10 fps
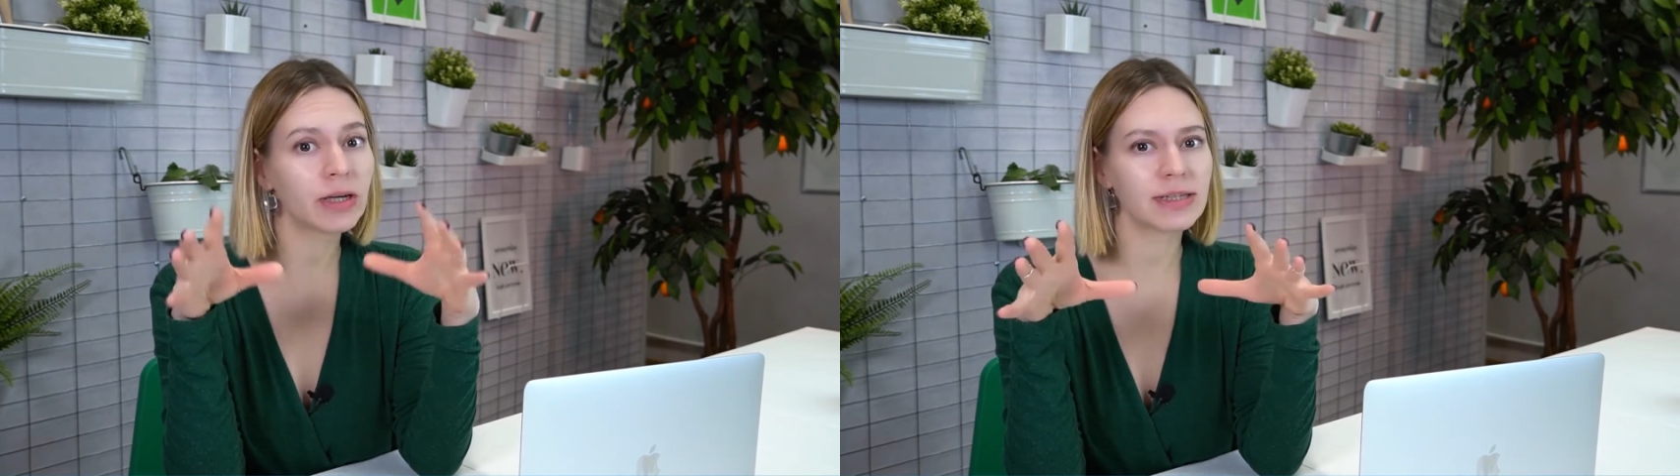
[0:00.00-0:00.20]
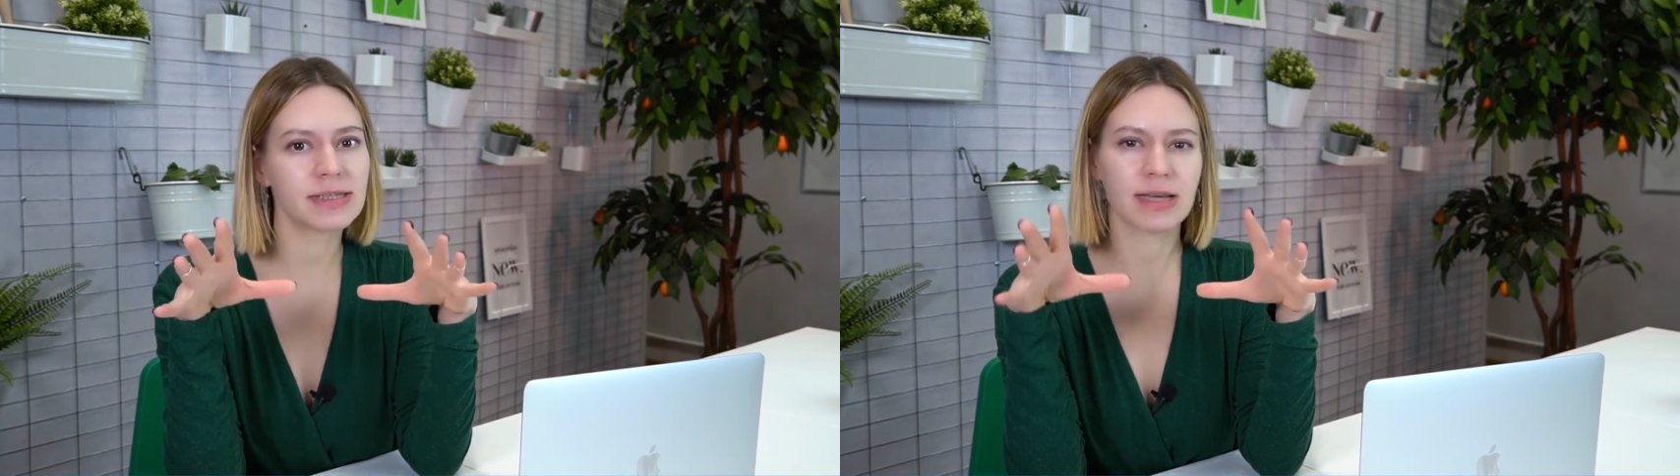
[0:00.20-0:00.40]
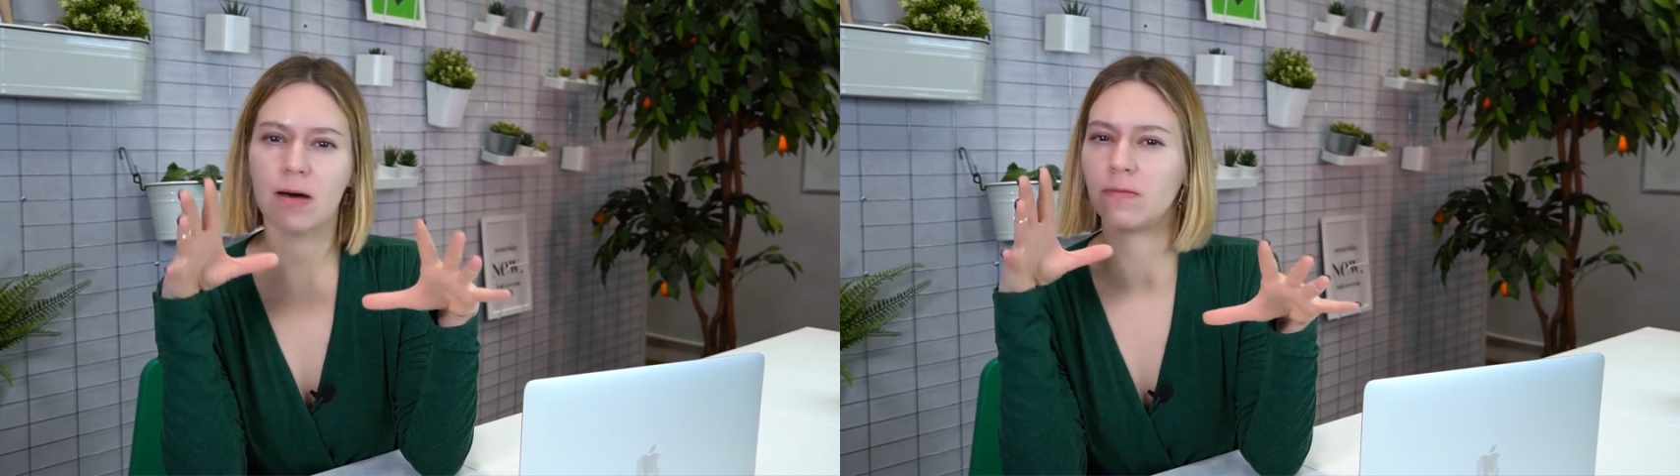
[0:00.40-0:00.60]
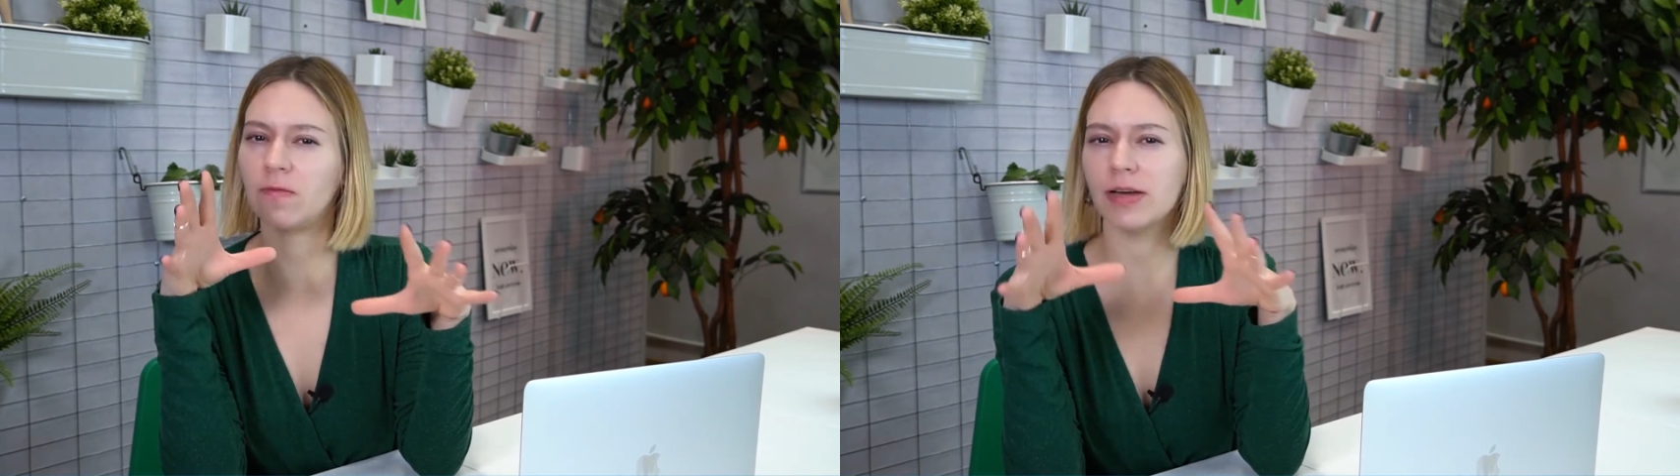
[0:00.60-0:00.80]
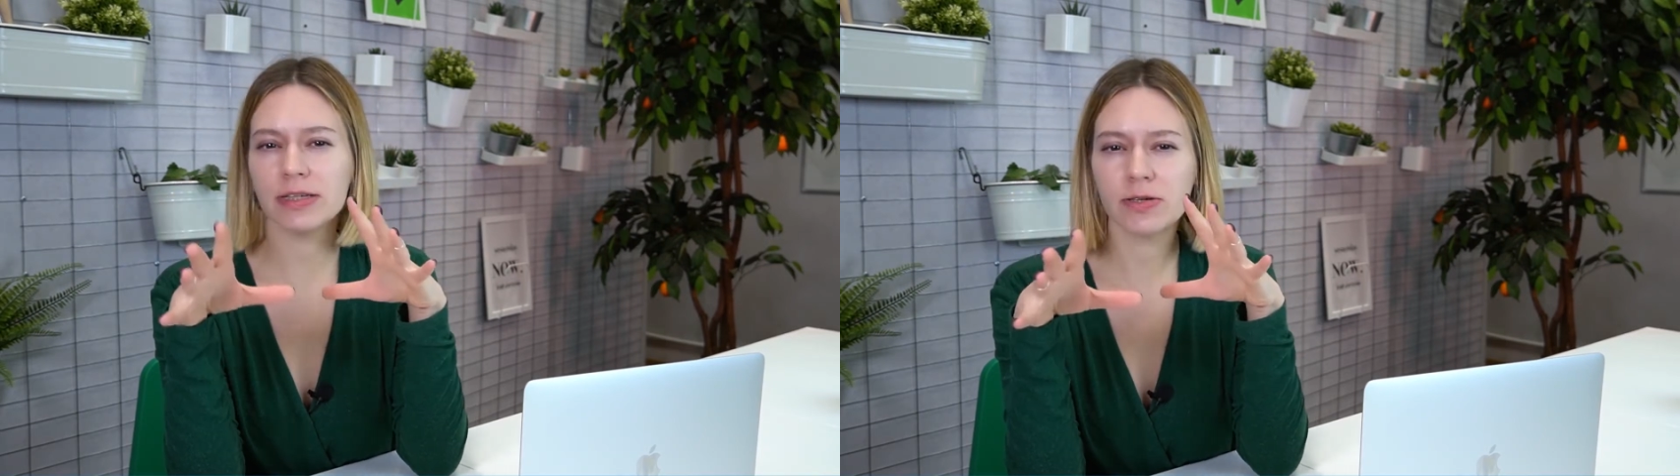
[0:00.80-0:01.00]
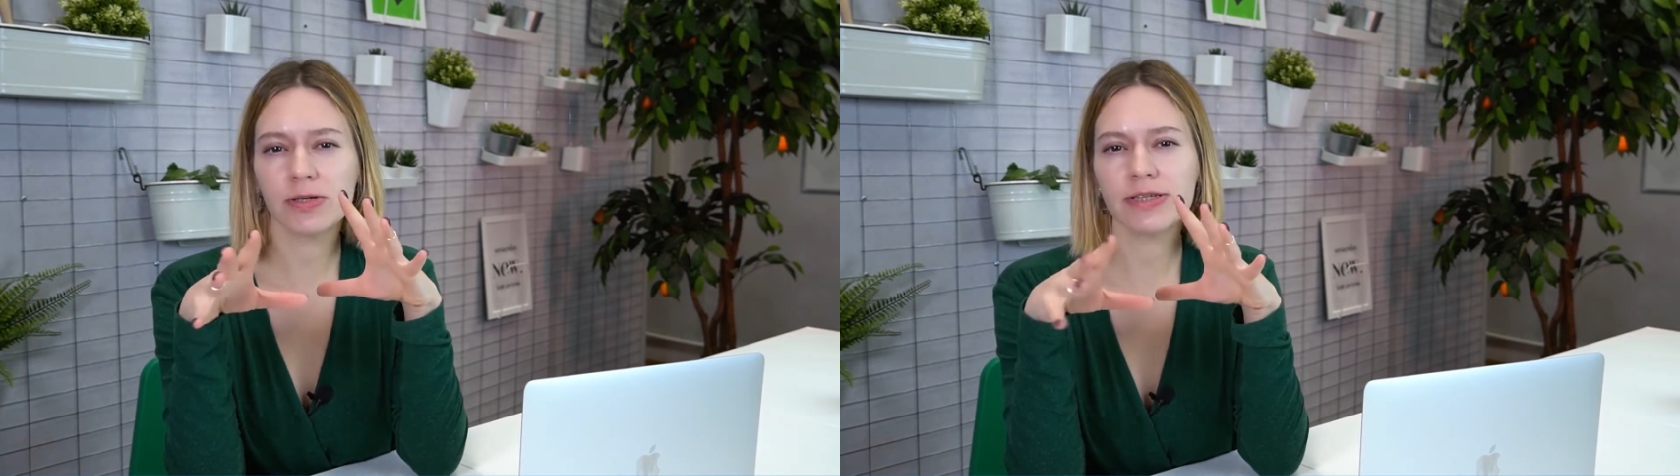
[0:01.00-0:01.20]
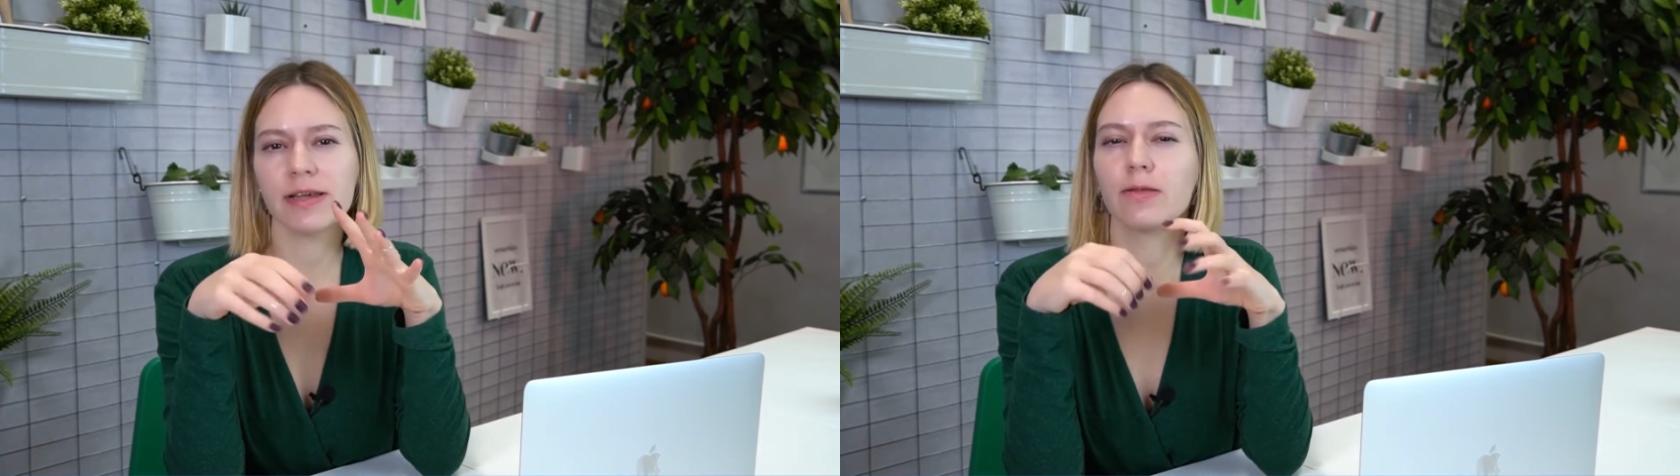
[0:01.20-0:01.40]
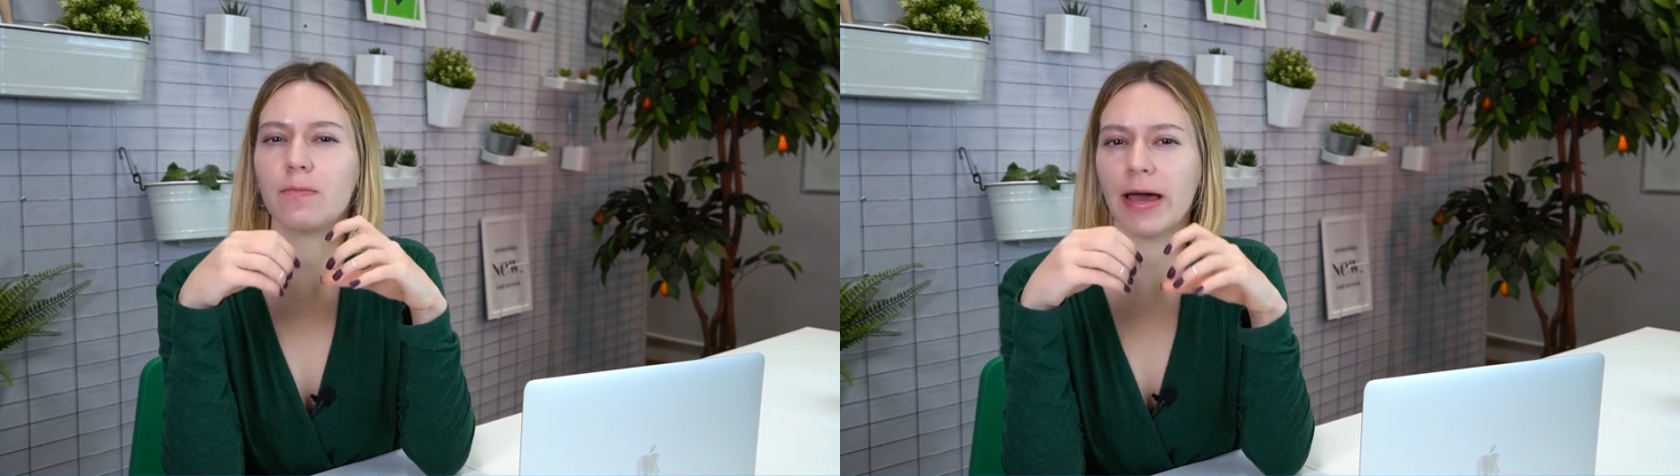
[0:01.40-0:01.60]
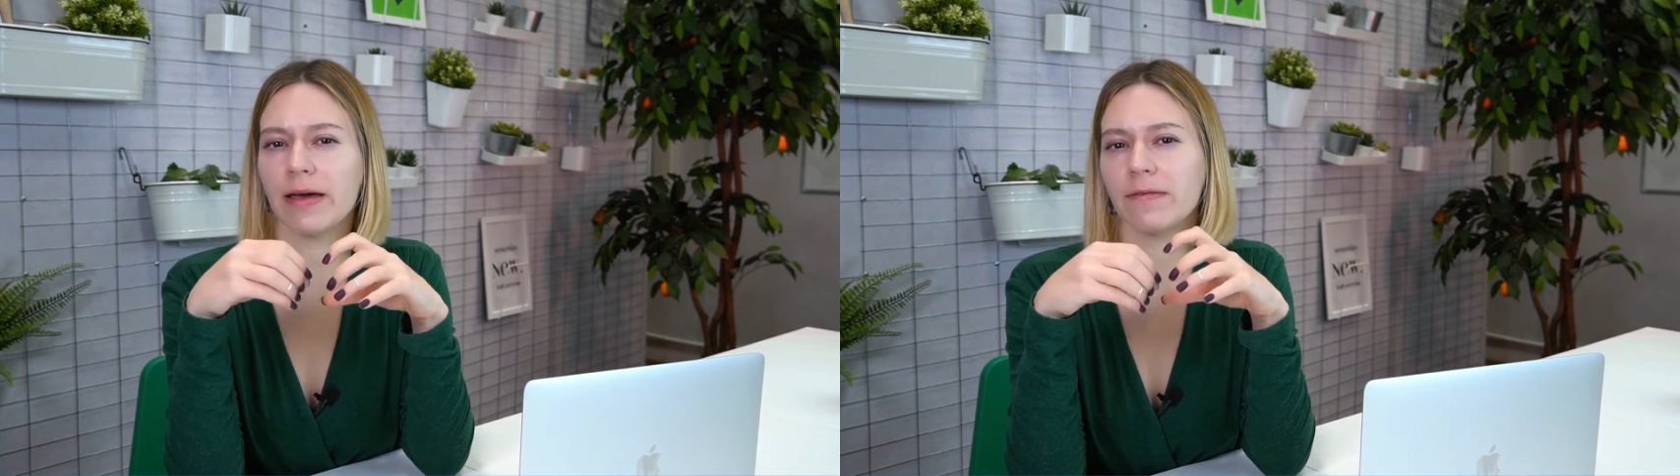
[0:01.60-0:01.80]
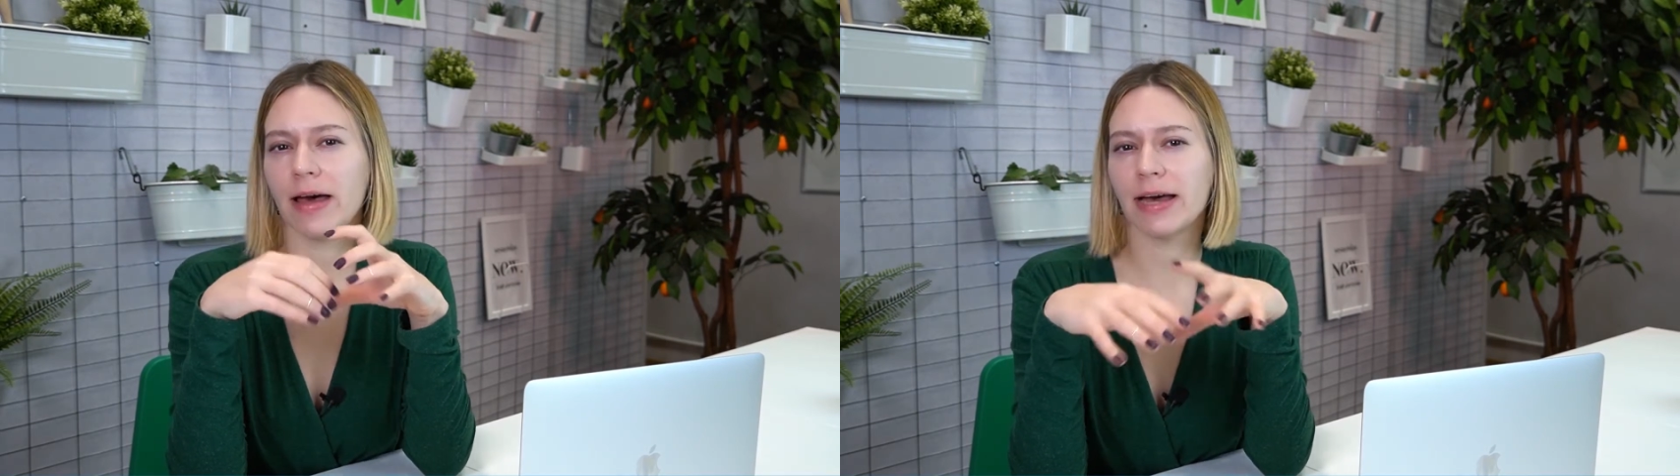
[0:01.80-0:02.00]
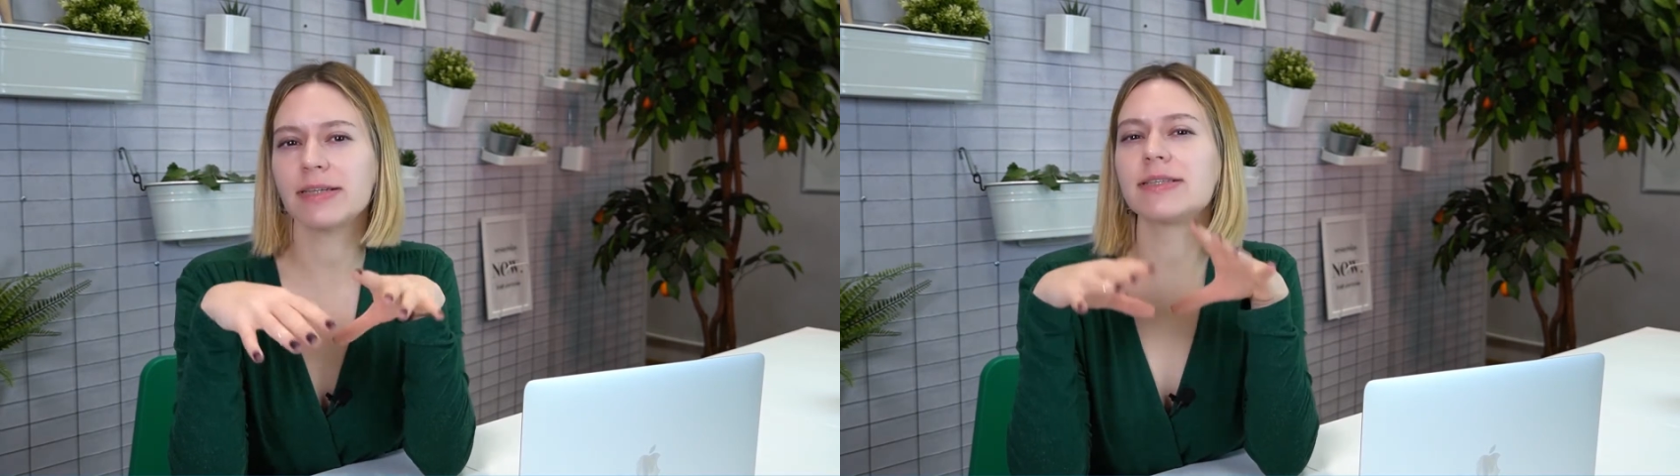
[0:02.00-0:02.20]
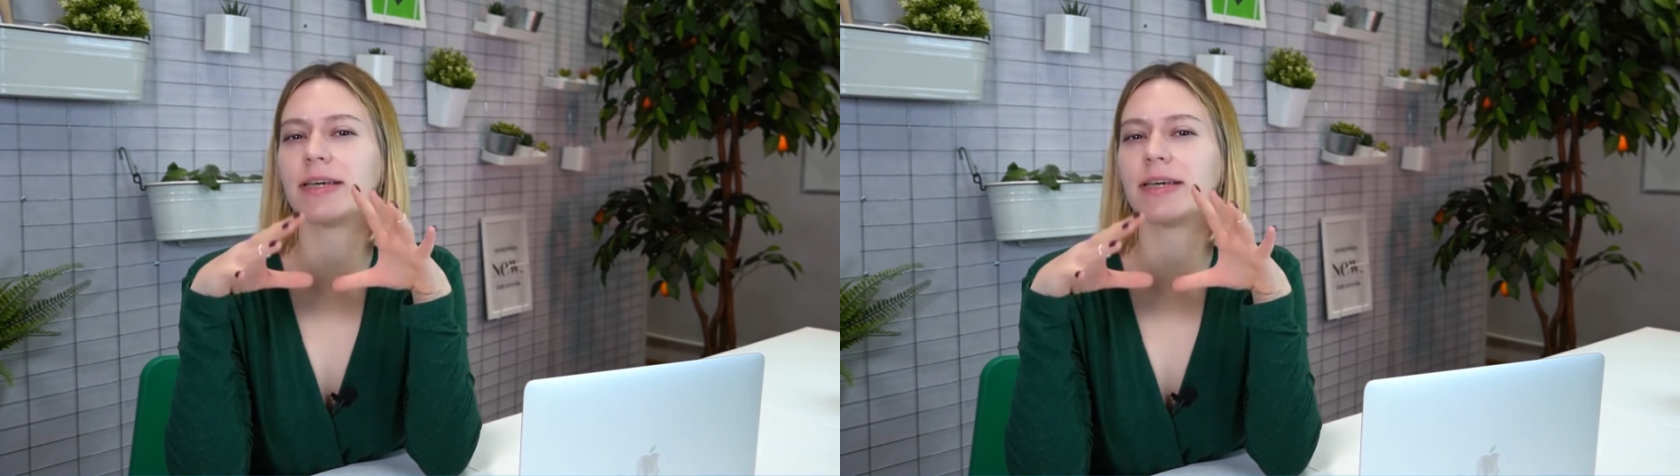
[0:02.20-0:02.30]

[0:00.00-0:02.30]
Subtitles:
at some factors that may affect